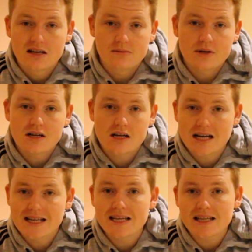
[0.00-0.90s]

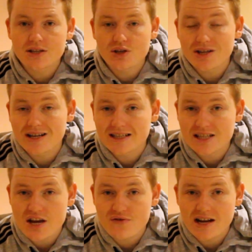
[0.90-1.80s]
But yeah, that's all I've got to
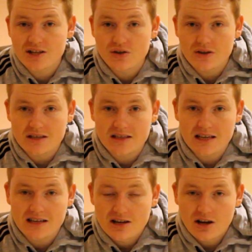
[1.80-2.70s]
say. Round 2 is here.